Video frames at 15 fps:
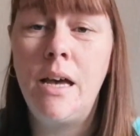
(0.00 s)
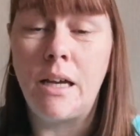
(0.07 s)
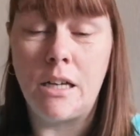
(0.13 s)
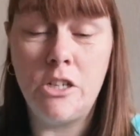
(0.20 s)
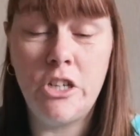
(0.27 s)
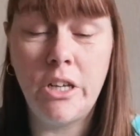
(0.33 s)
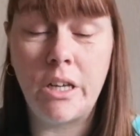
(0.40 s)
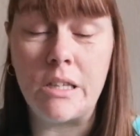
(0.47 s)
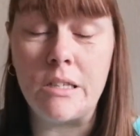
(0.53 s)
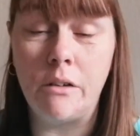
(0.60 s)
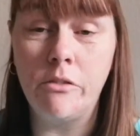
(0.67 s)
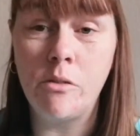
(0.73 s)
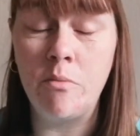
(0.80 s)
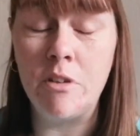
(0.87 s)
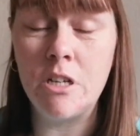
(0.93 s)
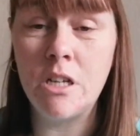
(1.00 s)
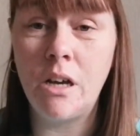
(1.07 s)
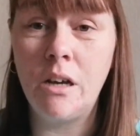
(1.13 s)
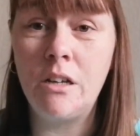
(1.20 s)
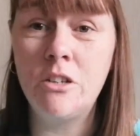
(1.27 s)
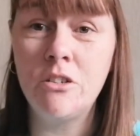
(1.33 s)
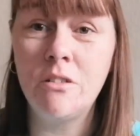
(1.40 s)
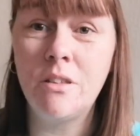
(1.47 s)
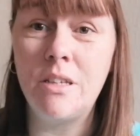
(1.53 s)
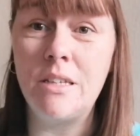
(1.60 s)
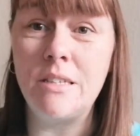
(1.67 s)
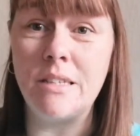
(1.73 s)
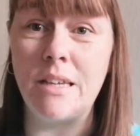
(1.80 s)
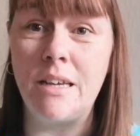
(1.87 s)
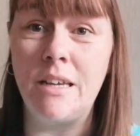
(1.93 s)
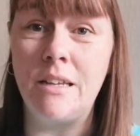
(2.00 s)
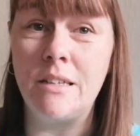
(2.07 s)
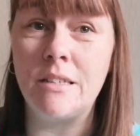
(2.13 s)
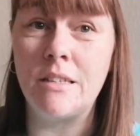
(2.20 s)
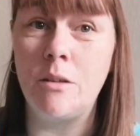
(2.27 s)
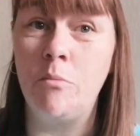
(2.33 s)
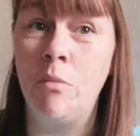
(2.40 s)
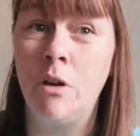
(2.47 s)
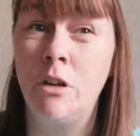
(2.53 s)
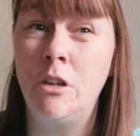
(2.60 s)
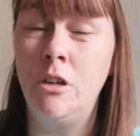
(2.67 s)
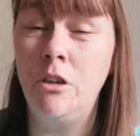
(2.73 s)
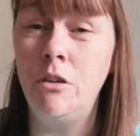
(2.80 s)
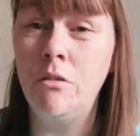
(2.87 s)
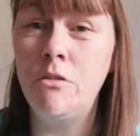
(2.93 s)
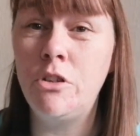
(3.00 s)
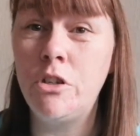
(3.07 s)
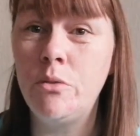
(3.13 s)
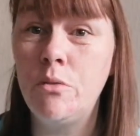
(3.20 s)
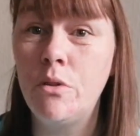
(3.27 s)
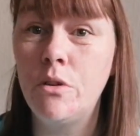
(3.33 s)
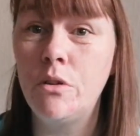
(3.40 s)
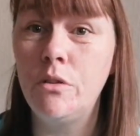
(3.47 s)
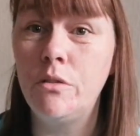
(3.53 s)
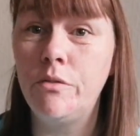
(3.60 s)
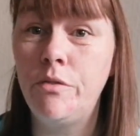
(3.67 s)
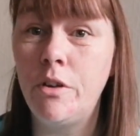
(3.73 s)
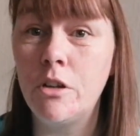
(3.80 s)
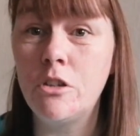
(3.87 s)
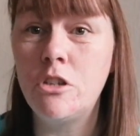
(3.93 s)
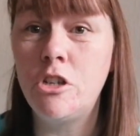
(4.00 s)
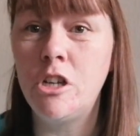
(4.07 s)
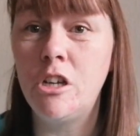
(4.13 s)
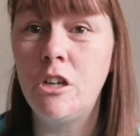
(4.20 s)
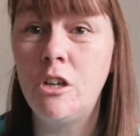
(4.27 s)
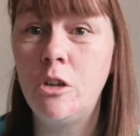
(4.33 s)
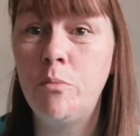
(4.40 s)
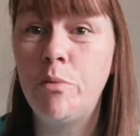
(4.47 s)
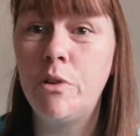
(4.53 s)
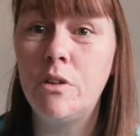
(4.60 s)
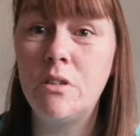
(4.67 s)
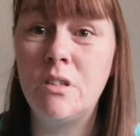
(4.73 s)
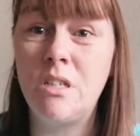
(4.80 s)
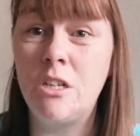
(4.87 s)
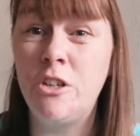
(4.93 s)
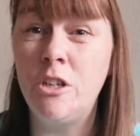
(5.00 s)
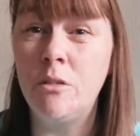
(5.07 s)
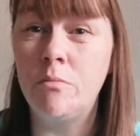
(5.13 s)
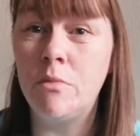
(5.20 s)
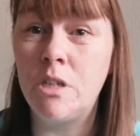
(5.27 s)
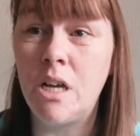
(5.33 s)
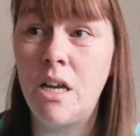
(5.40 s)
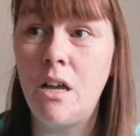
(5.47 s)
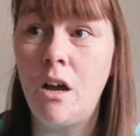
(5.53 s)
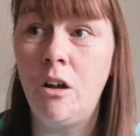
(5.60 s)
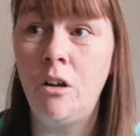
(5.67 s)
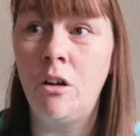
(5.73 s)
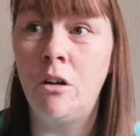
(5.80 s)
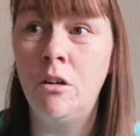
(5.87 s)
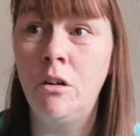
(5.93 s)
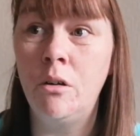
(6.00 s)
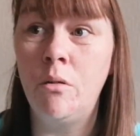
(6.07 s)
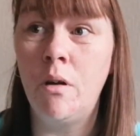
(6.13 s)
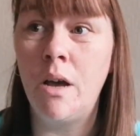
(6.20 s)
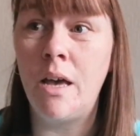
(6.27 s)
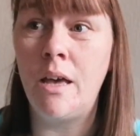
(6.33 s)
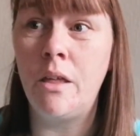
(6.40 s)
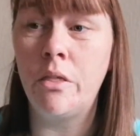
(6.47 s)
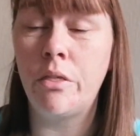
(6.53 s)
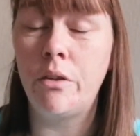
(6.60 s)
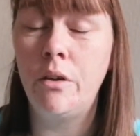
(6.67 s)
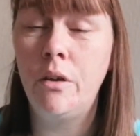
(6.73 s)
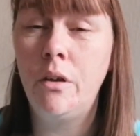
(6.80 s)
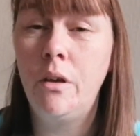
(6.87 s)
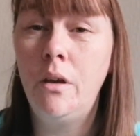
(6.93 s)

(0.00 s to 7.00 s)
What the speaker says: As you can tell from the title, this is my usual Flosstube stitching update along with